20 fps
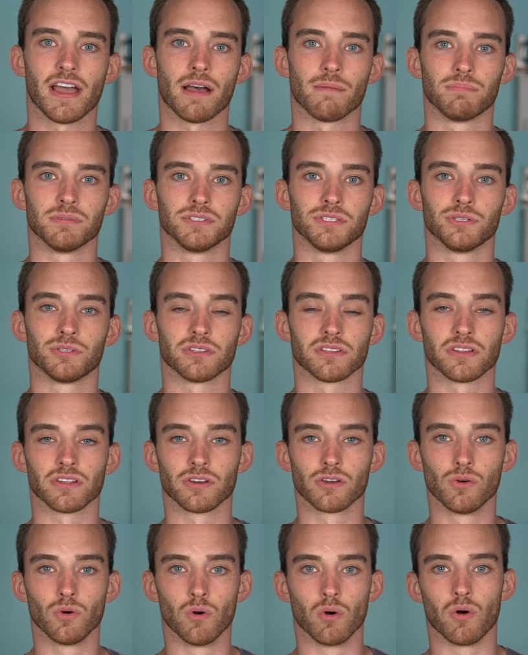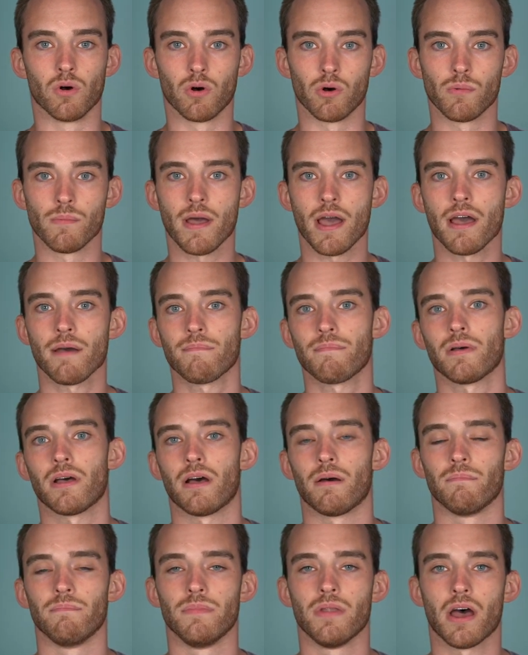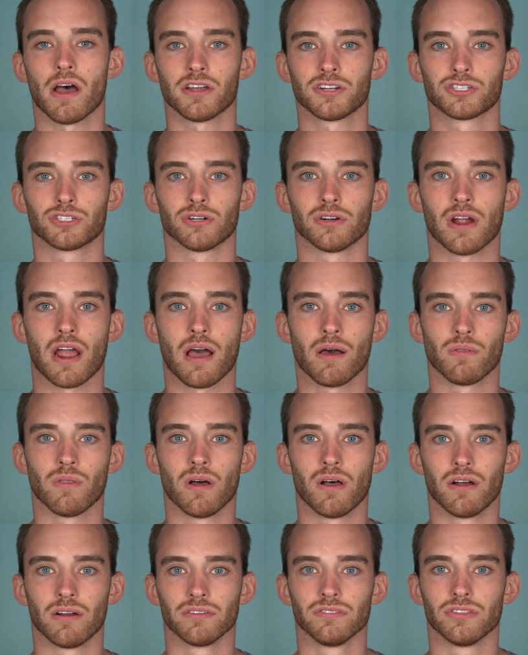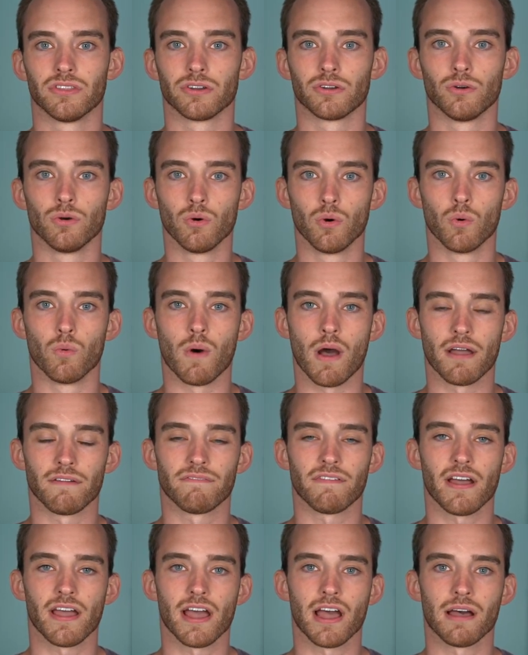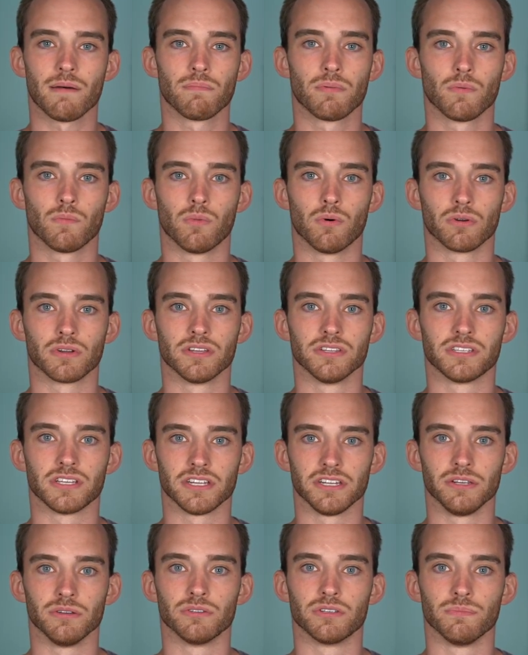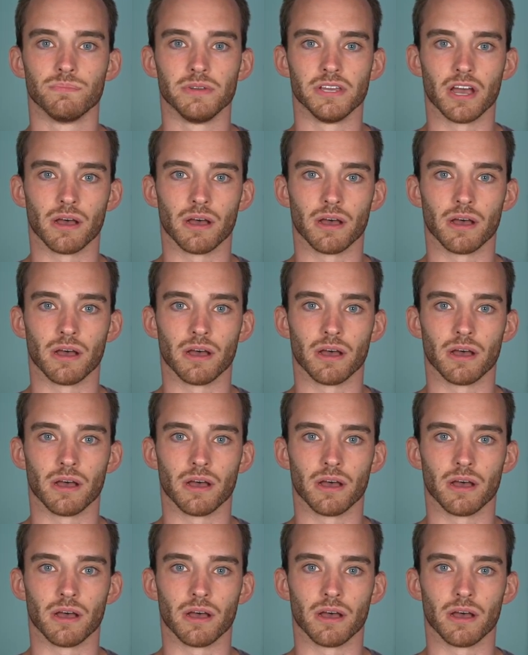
app is using the Google Home app, I'm not sure how long the Google Wi-Fi app will continue to be